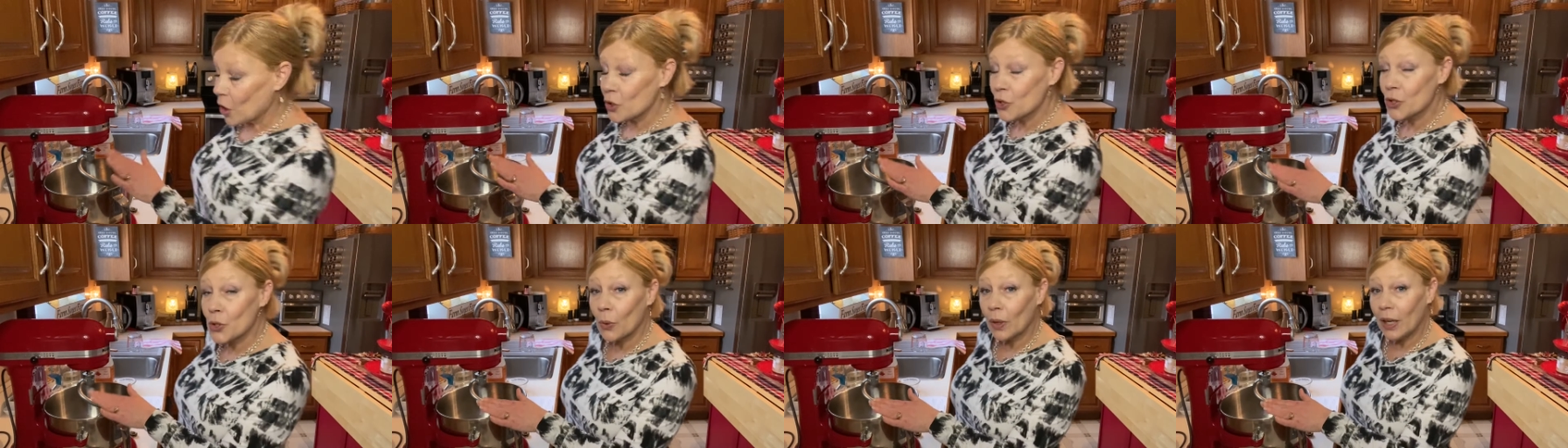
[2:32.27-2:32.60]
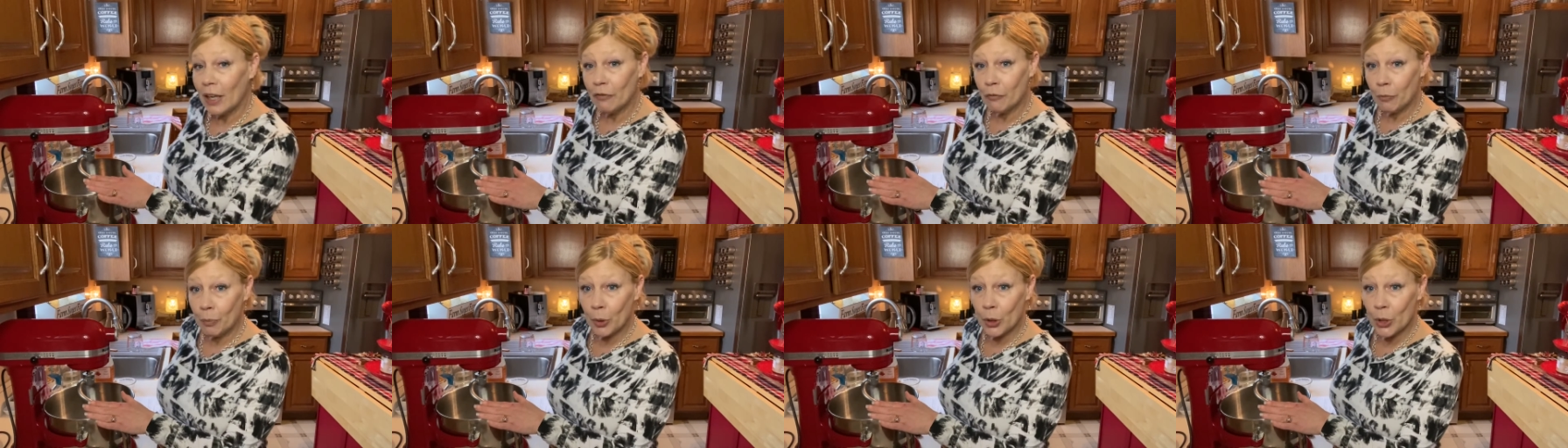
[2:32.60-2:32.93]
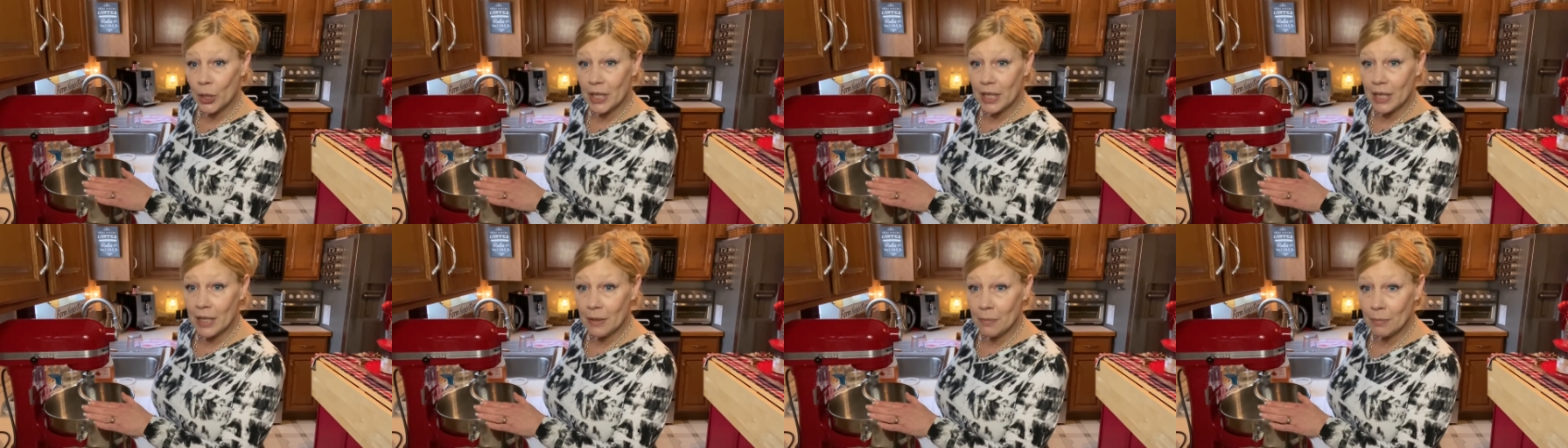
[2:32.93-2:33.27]
so I've
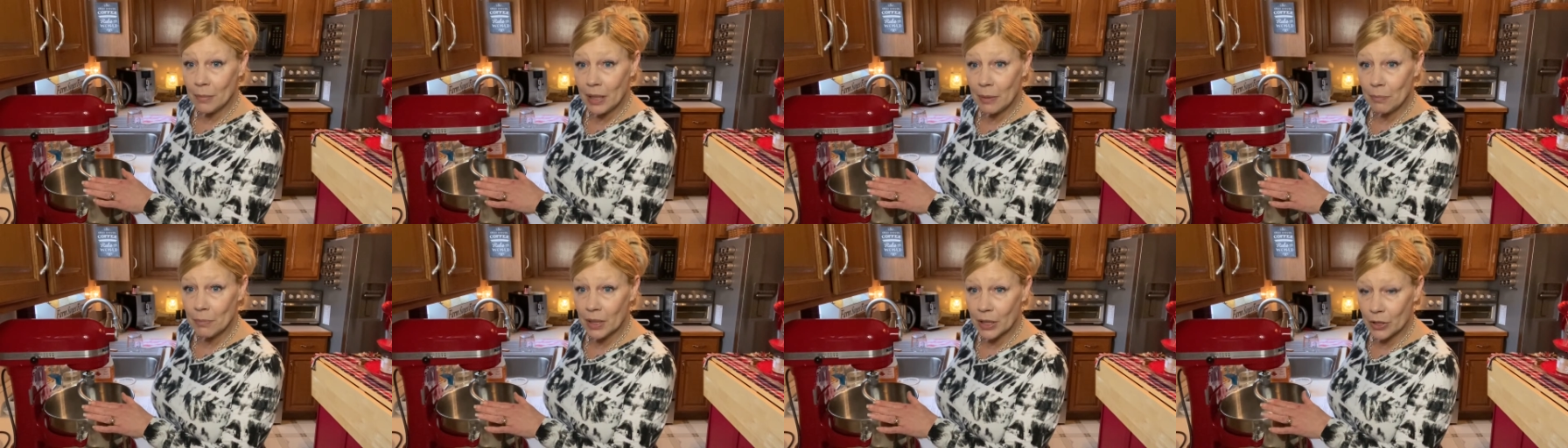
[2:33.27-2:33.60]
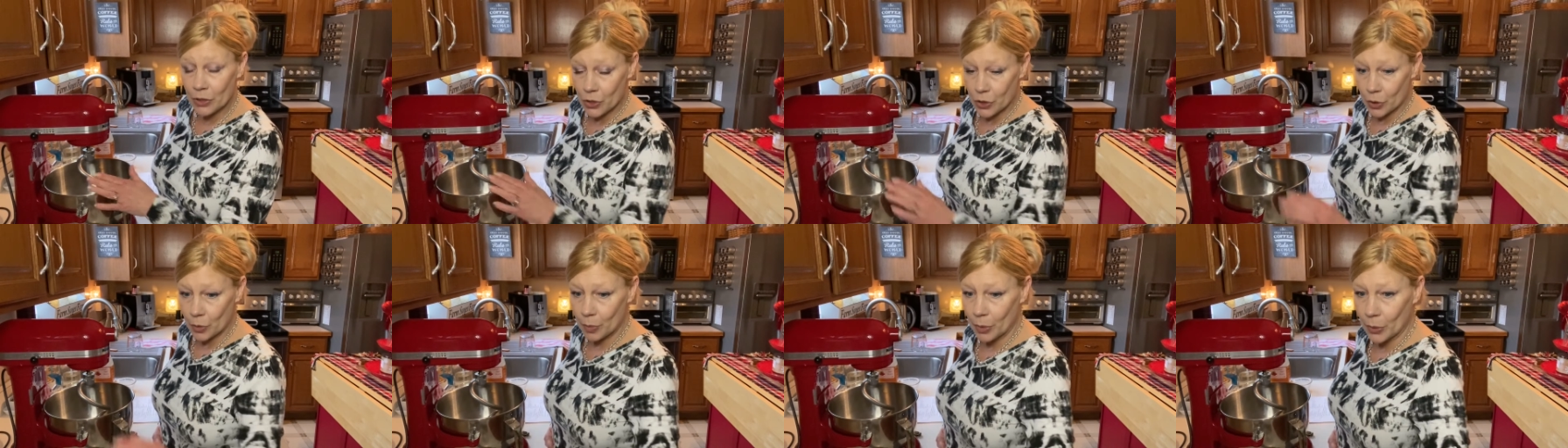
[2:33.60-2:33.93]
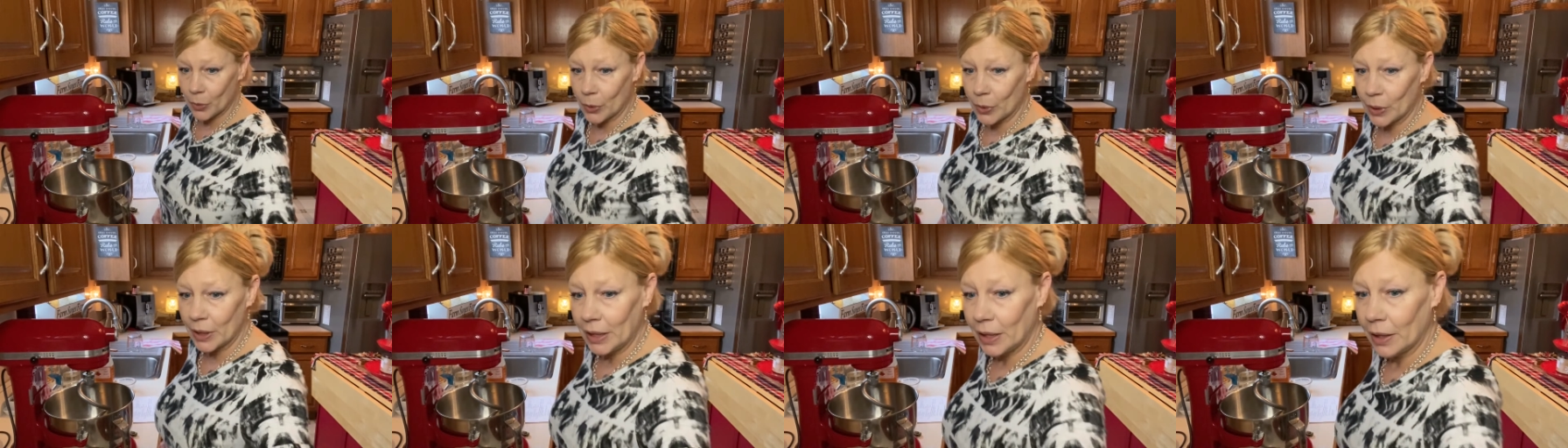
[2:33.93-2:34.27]
put in my mixer
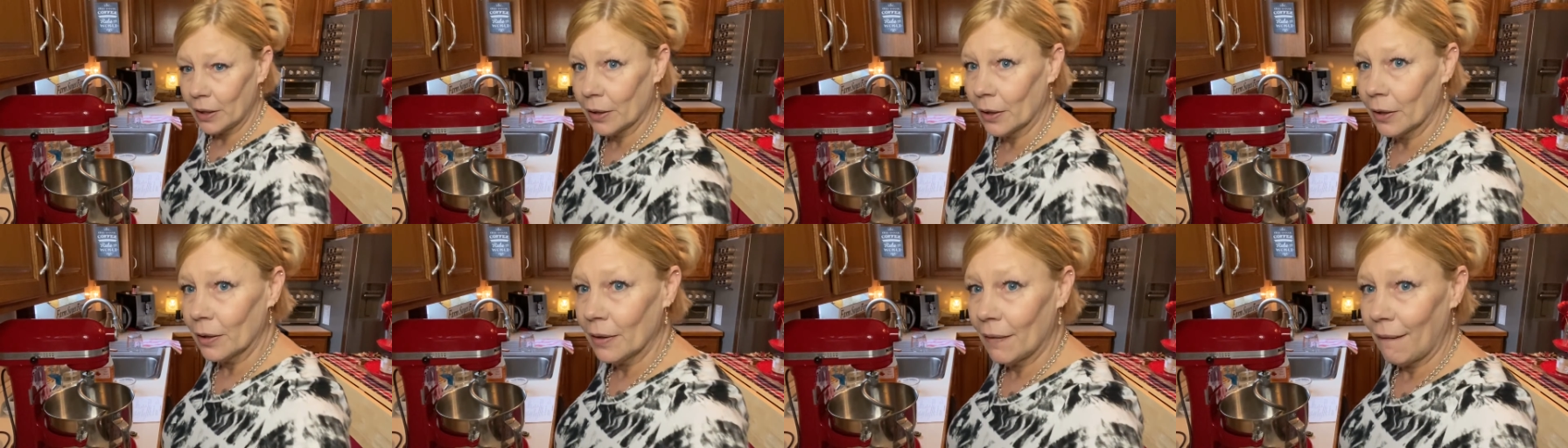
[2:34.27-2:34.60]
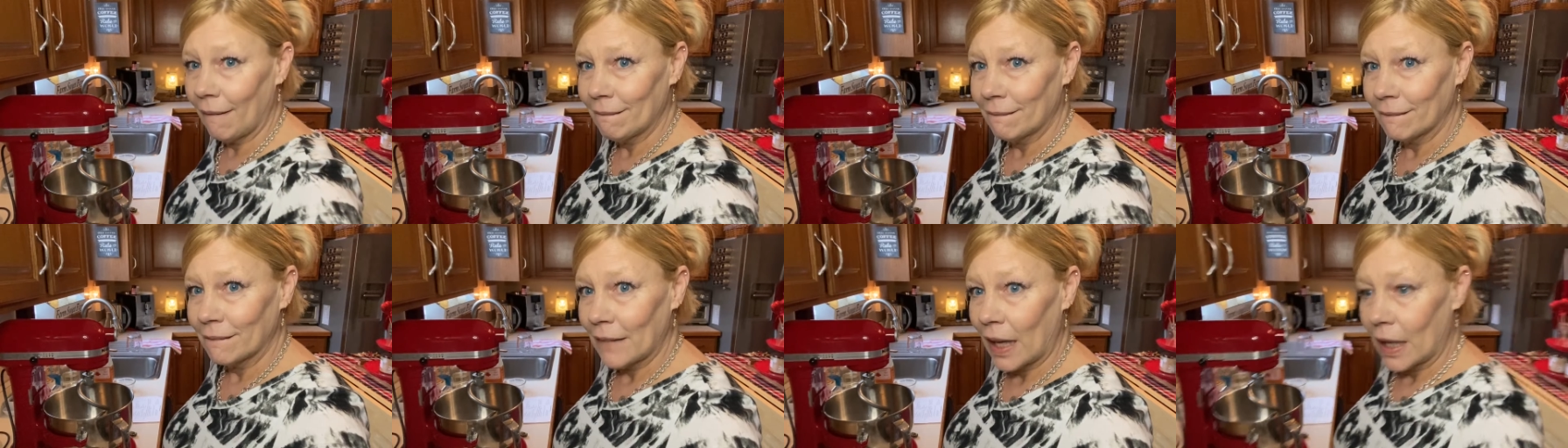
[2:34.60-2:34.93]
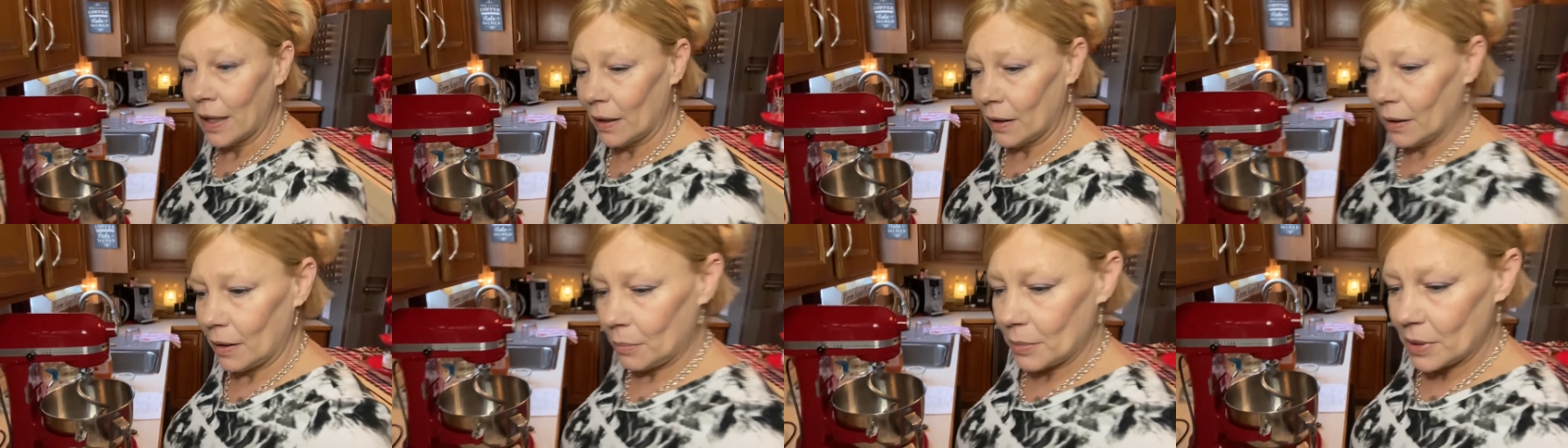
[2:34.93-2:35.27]
bowl here.
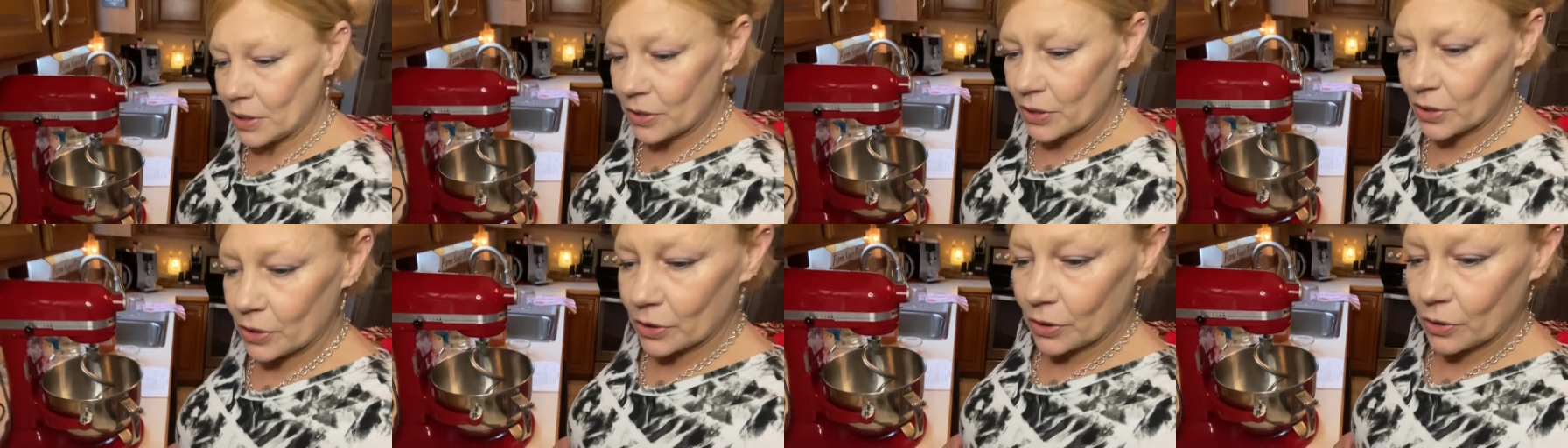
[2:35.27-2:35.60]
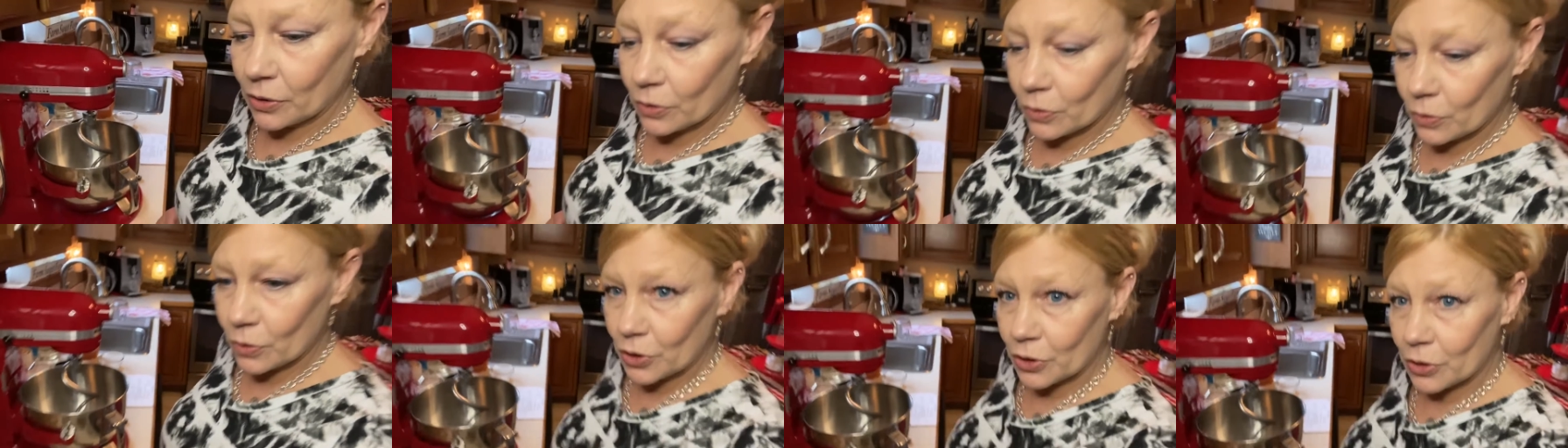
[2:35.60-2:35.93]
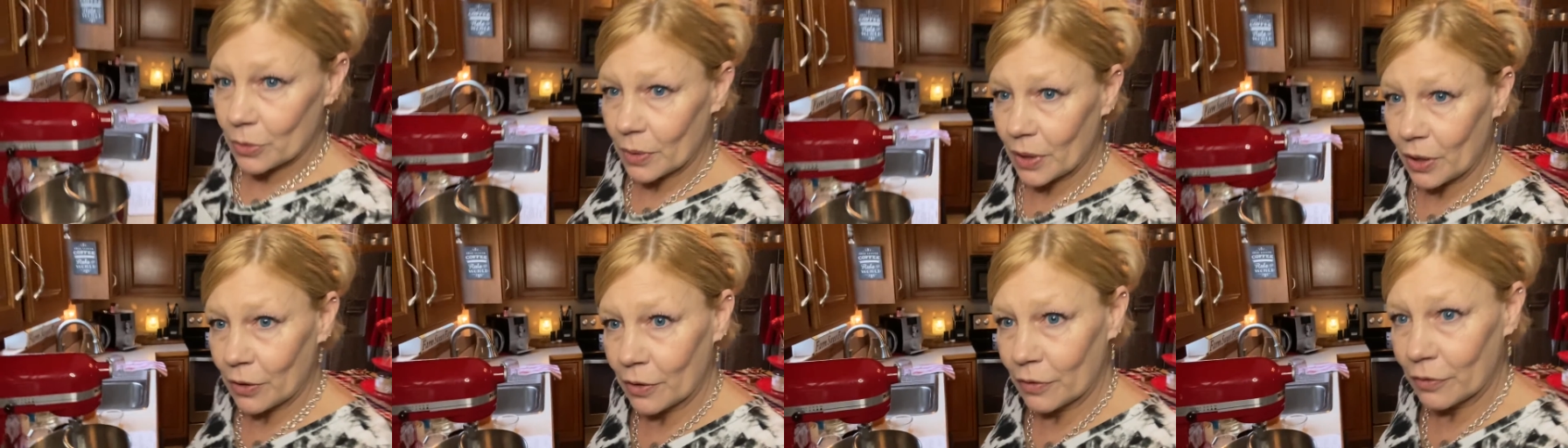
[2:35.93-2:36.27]
Let me scoot
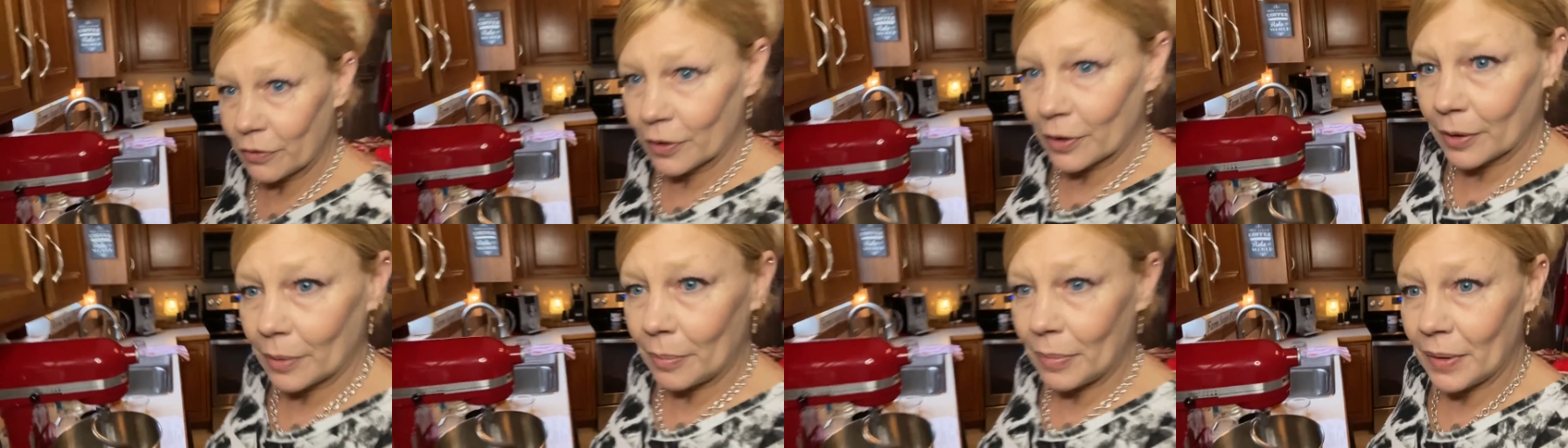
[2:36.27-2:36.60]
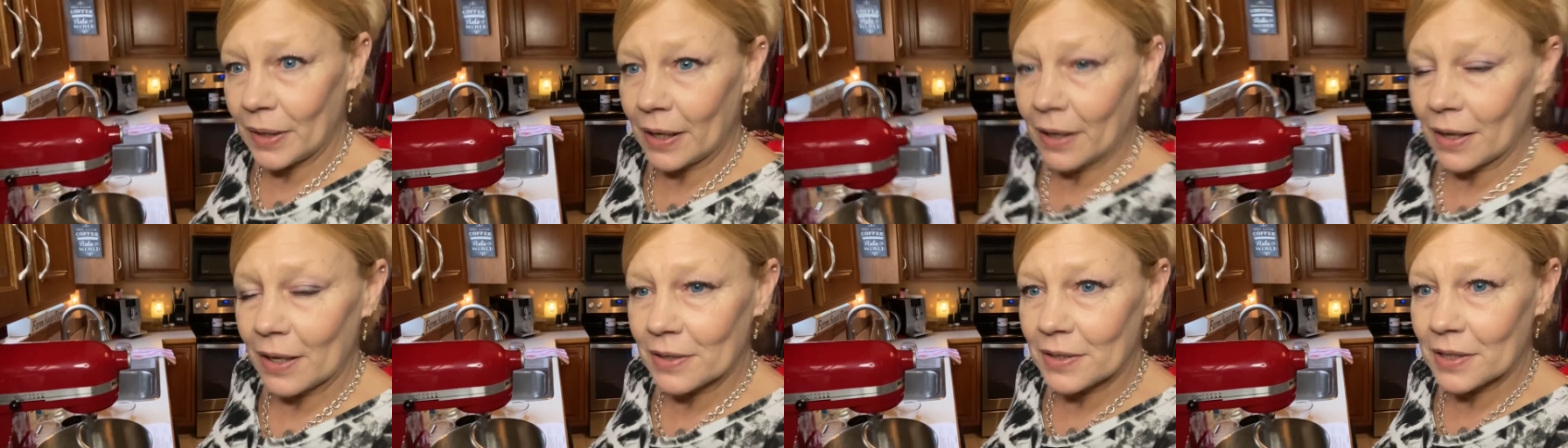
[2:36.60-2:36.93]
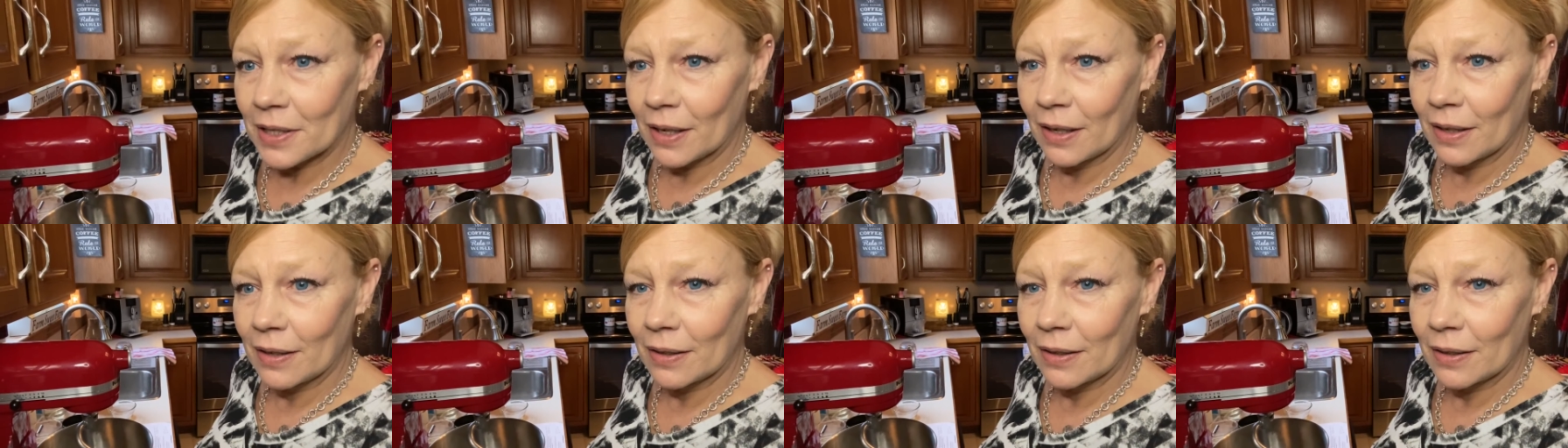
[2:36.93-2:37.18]
you over a bit.